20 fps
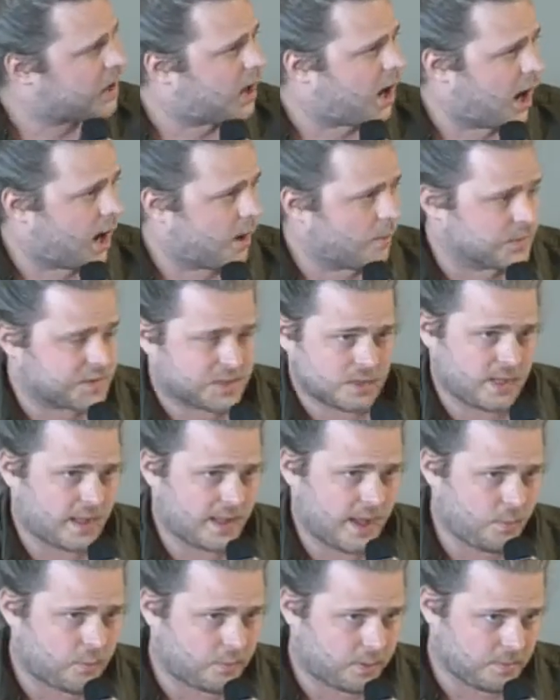So yeah,
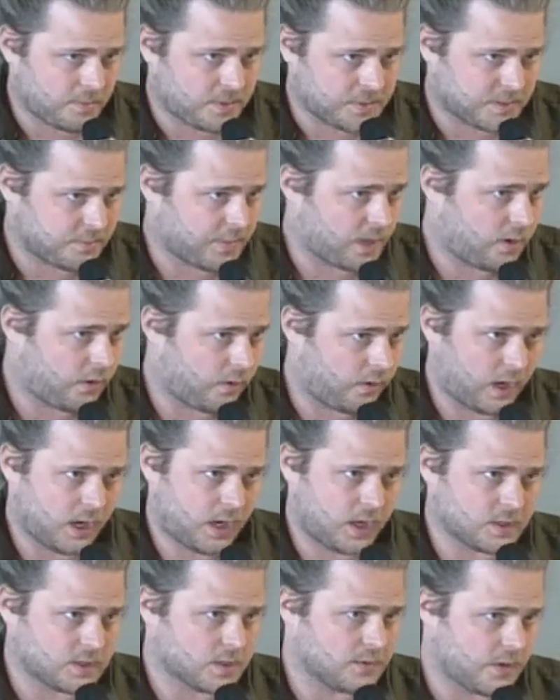that would probably be something along the
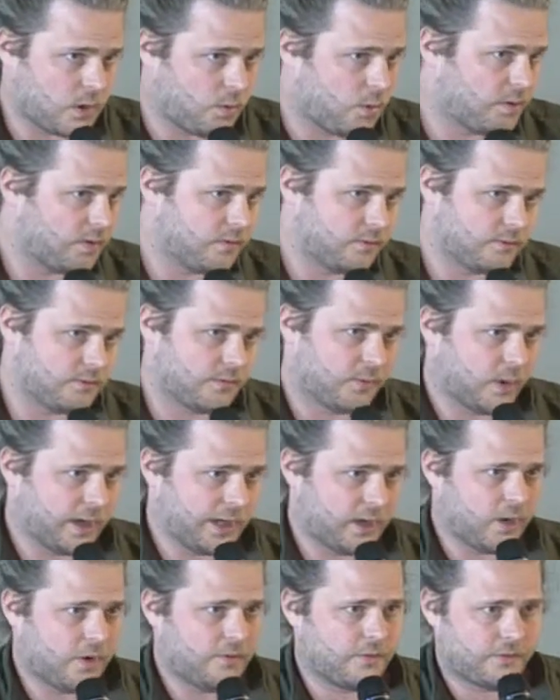lines of a woman
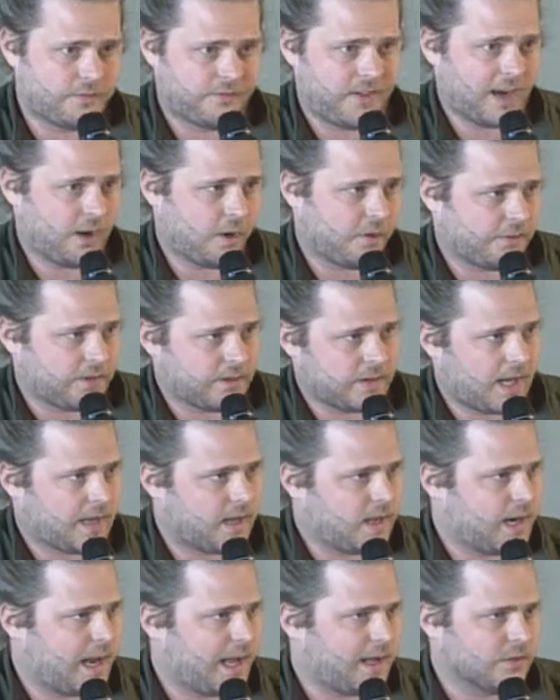fell off and
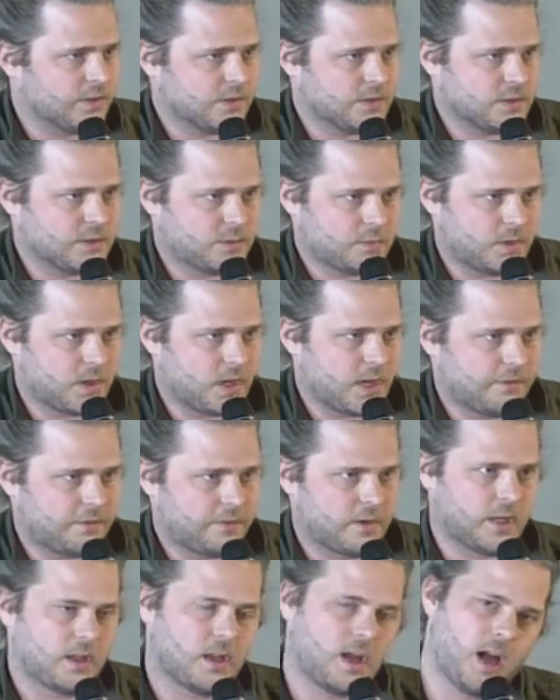held on to a life
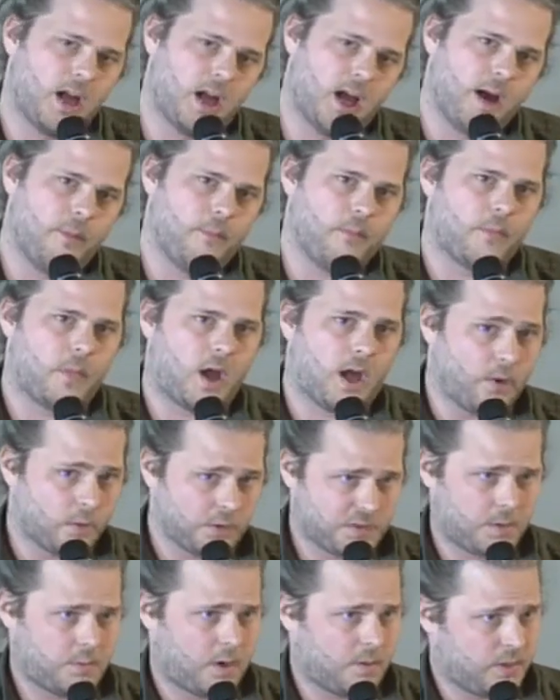ring. I'd
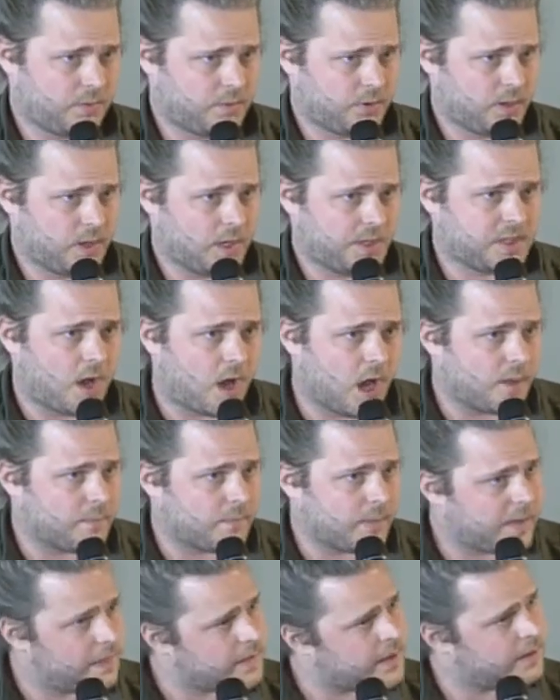also probably put a
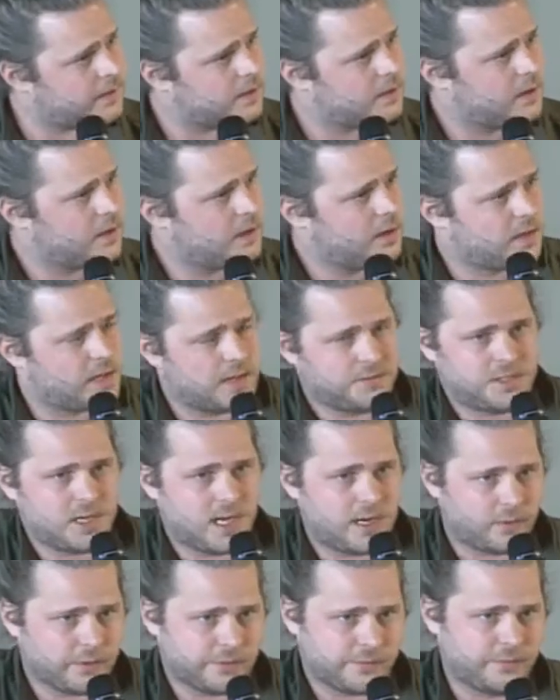time in there. If she
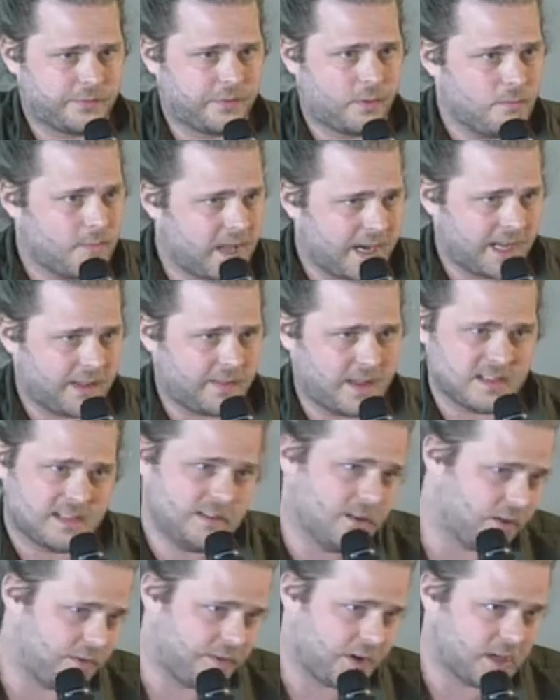held on for a minute, that's
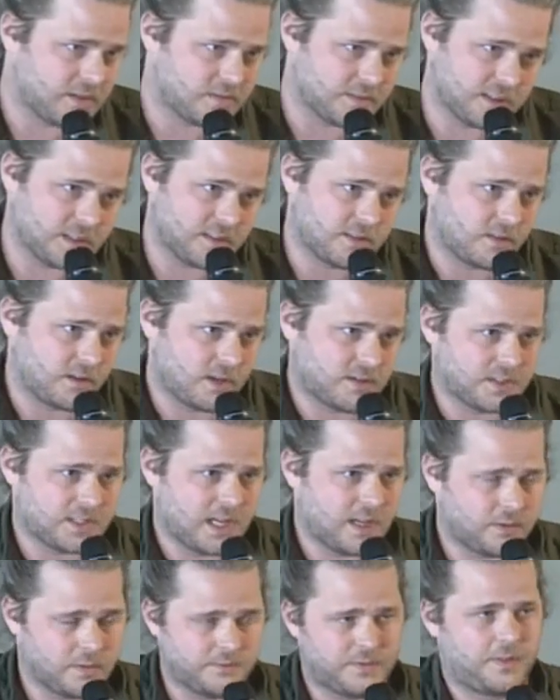not a very interesting story. If she's
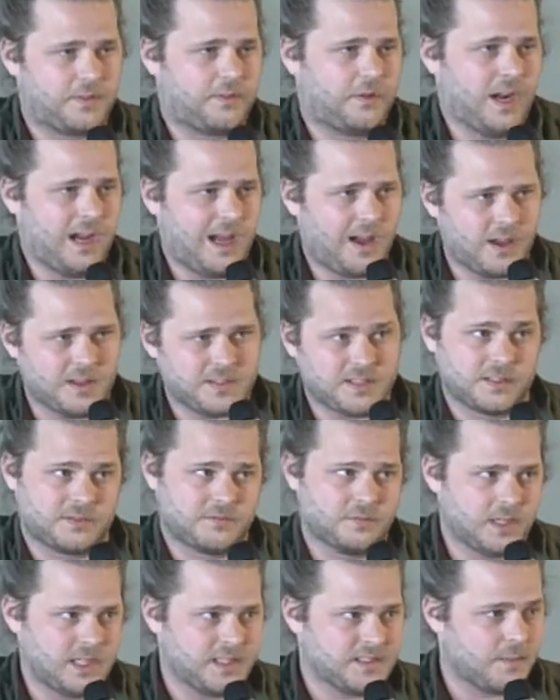held on for 3 hours, that's
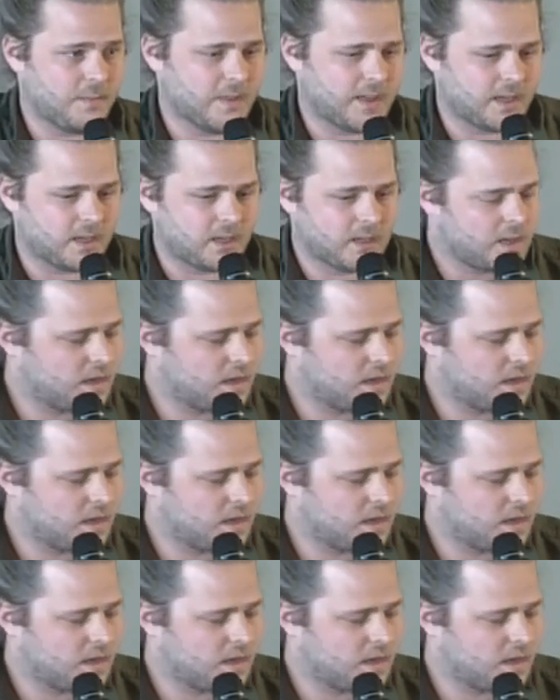really something.